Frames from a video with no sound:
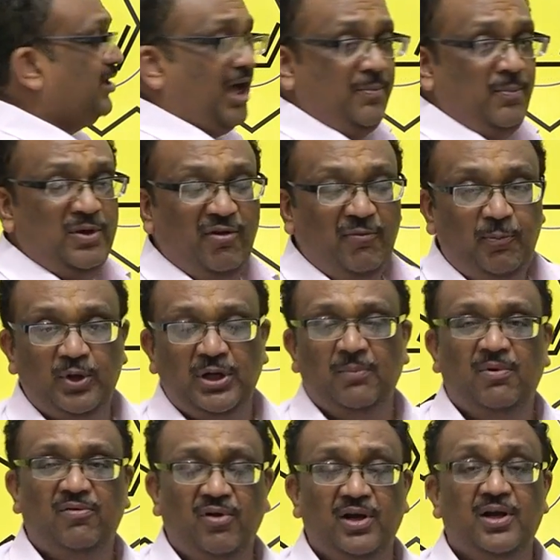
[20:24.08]
carbon, you have put
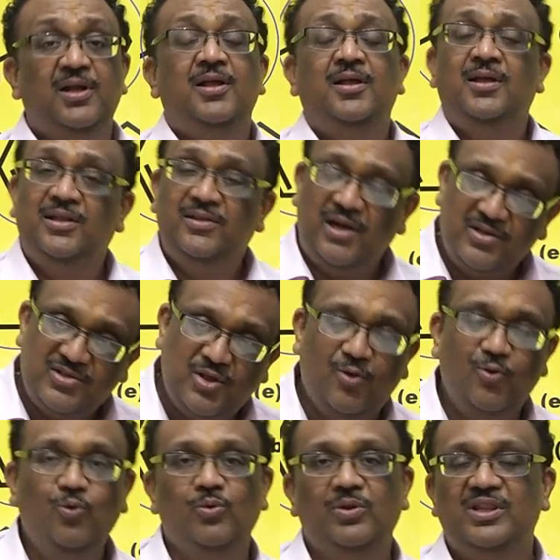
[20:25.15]
number 1. That is the
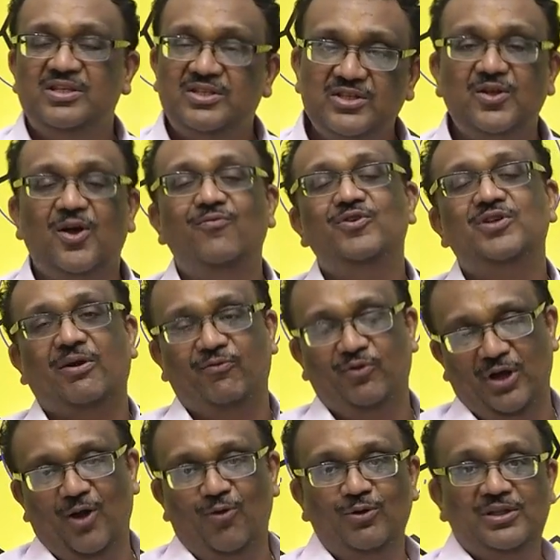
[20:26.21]
rule. This is how we have to
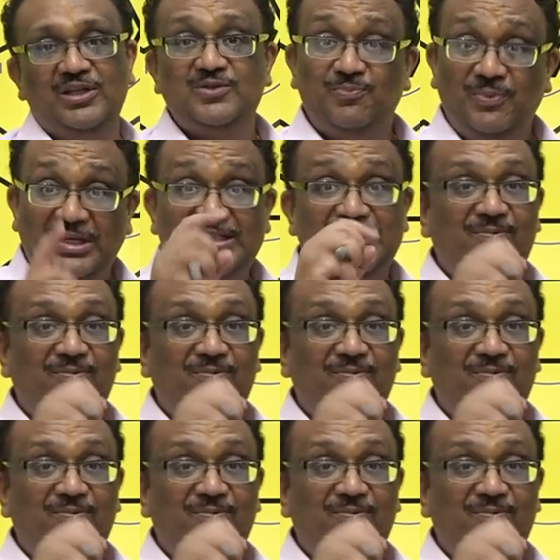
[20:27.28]
count this. Please